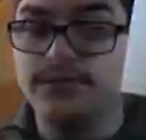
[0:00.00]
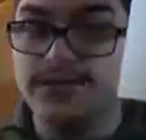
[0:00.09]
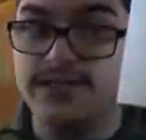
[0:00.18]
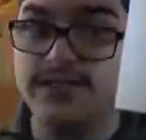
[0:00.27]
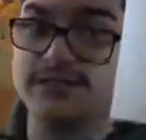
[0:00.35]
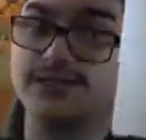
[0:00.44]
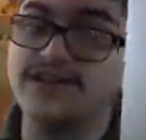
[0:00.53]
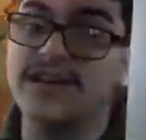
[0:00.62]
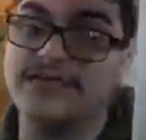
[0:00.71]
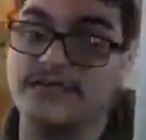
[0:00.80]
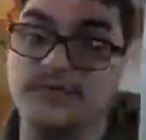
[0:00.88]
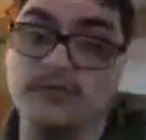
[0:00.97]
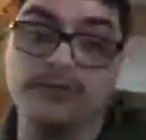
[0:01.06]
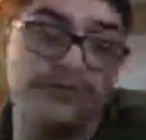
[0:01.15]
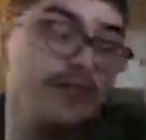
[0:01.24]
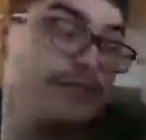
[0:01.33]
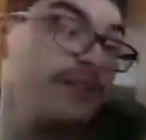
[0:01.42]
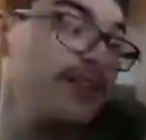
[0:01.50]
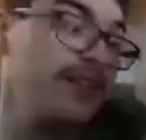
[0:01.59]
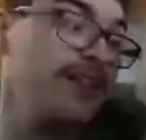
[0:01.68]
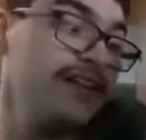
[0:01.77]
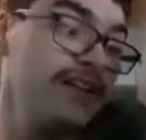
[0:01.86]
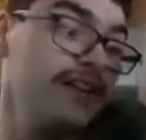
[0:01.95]
Zazu from the
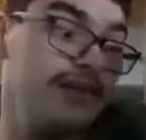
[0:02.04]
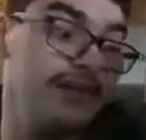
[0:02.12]
Lion